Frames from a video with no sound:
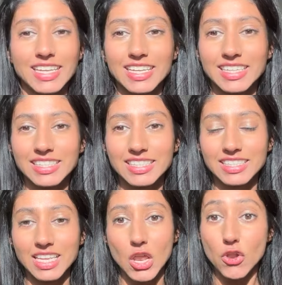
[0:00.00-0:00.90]
is
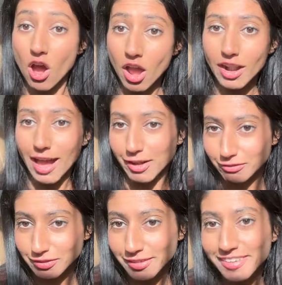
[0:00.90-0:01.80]
not
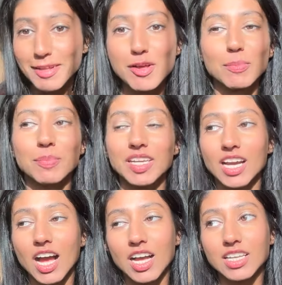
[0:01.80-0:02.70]
helpful,
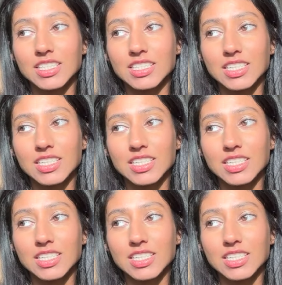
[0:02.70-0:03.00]
because